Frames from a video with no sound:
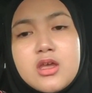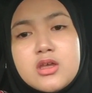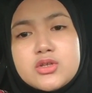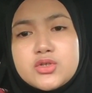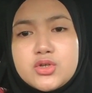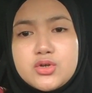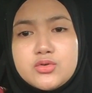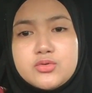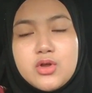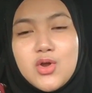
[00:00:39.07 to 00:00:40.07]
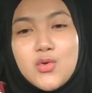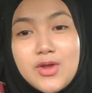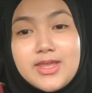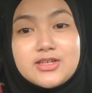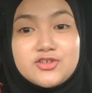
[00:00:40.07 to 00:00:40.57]
So, why
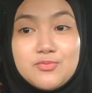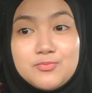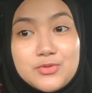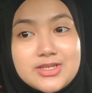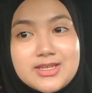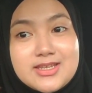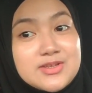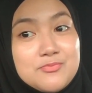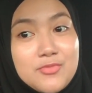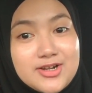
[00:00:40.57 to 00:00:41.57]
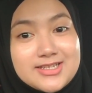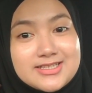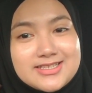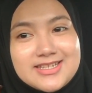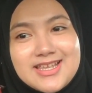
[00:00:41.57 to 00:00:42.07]
edge computing is
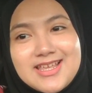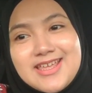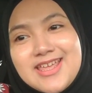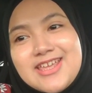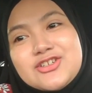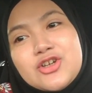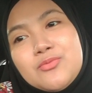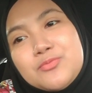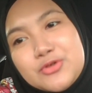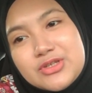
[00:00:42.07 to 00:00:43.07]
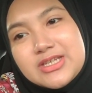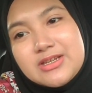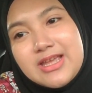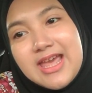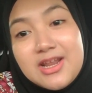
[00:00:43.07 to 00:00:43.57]
important? Edge
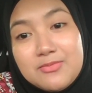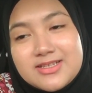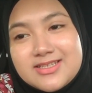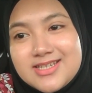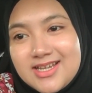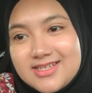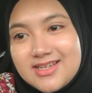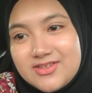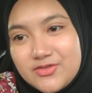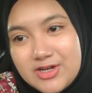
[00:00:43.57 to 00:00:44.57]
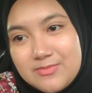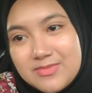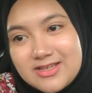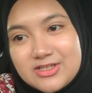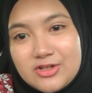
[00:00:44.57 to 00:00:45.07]
computing enables data stream
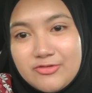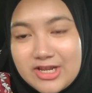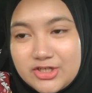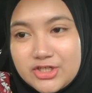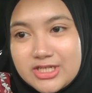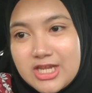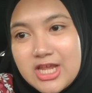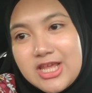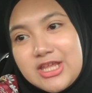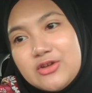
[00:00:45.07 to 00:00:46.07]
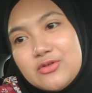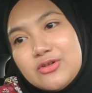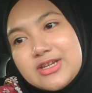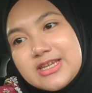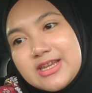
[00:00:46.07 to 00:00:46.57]
acceleration,
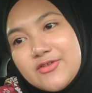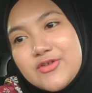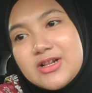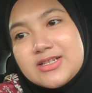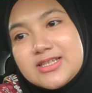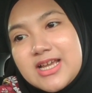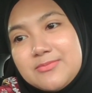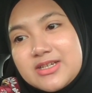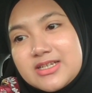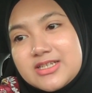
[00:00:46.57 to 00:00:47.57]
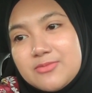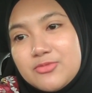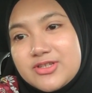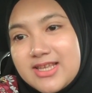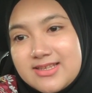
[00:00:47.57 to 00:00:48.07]
including real-time data
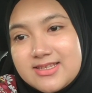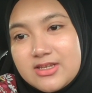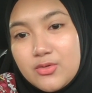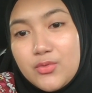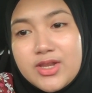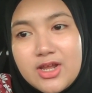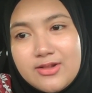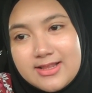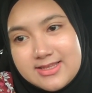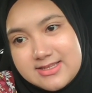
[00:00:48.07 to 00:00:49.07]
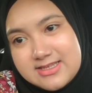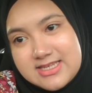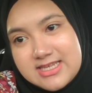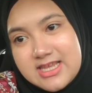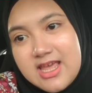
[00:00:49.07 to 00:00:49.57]
processing without
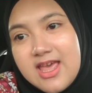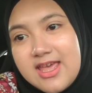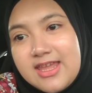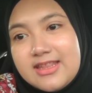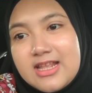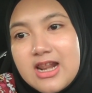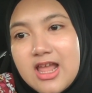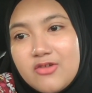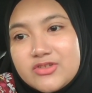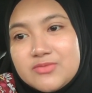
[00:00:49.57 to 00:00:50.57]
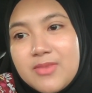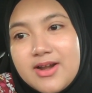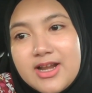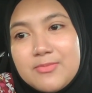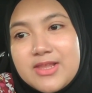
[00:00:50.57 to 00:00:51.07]
latency. It allows smart
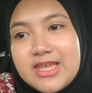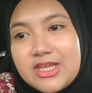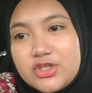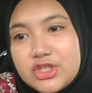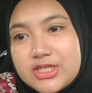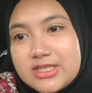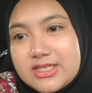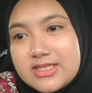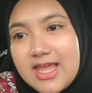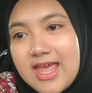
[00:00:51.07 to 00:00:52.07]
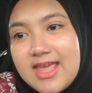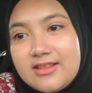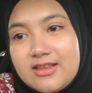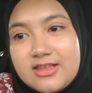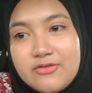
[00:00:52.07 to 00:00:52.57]
applications
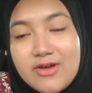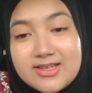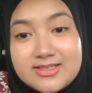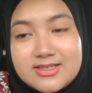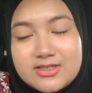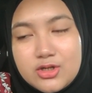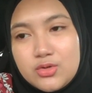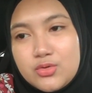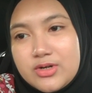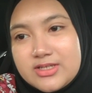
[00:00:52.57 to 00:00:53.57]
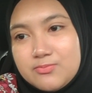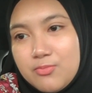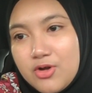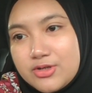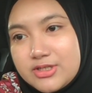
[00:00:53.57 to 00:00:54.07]
and devices to
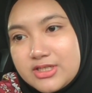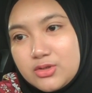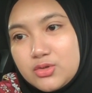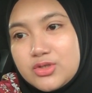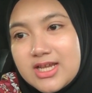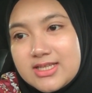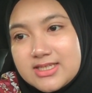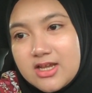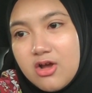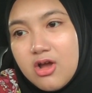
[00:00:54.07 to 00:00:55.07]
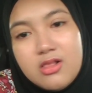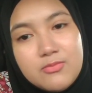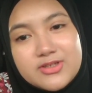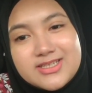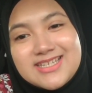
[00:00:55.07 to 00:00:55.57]
respond to data
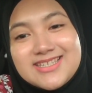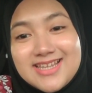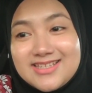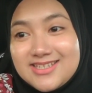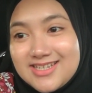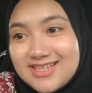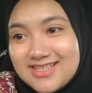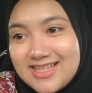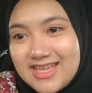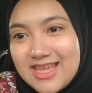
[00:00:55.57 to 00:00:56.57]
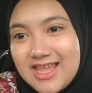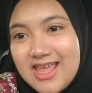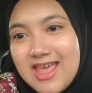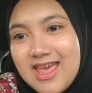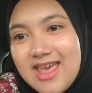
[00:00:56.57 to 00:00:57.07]
almost instantaneously
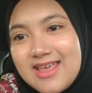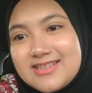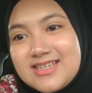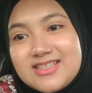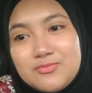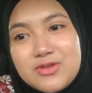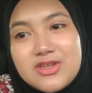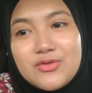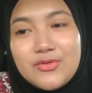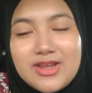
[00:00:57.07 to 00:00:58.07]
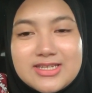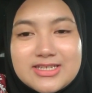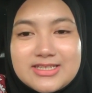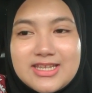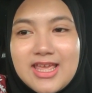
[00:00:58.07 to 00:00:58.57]
as it's being
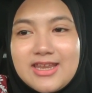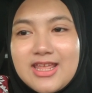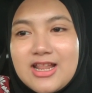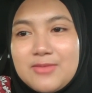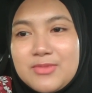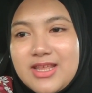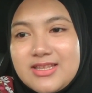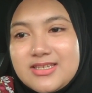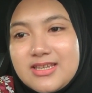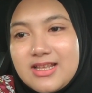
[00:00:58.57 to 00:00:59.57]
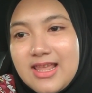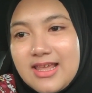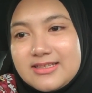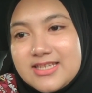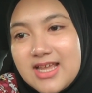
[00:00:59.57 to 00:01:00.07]
created and eliminating lag
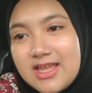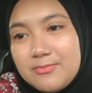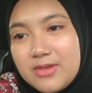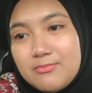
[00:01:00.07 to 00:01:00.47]
time.